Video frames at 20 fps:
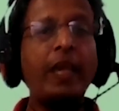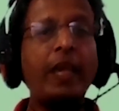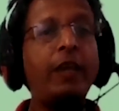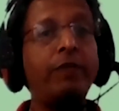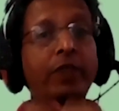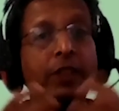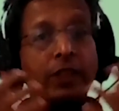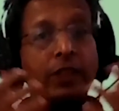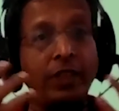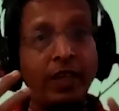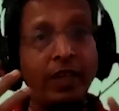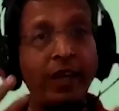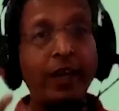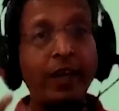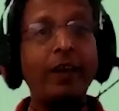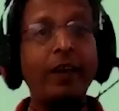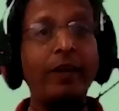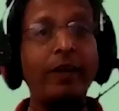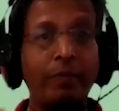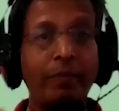even
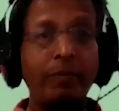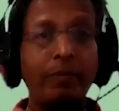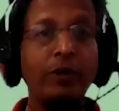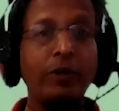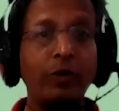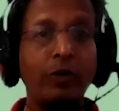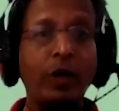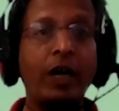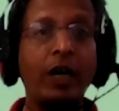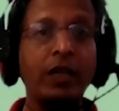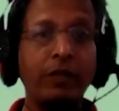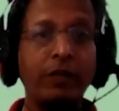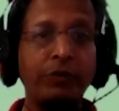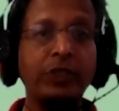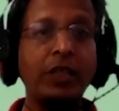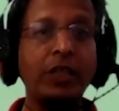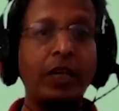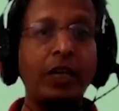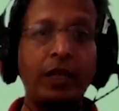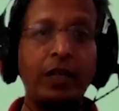there,
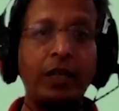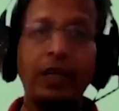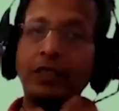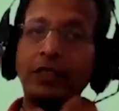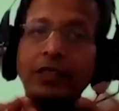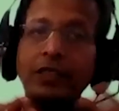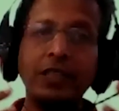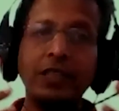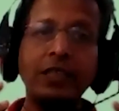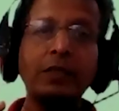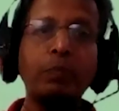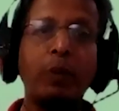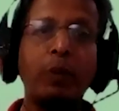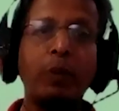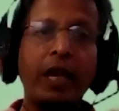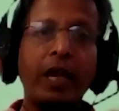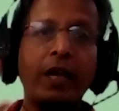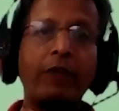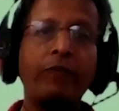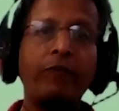artificial intelligence is
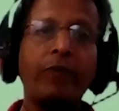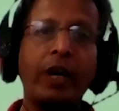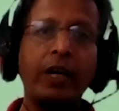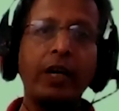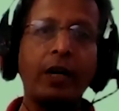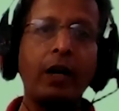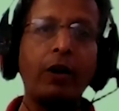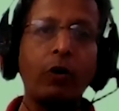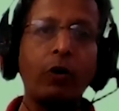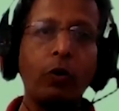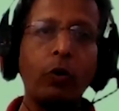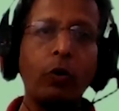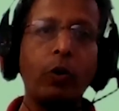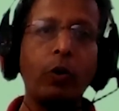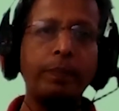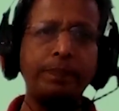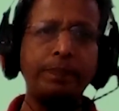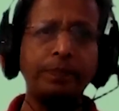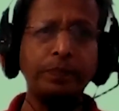playing a vital role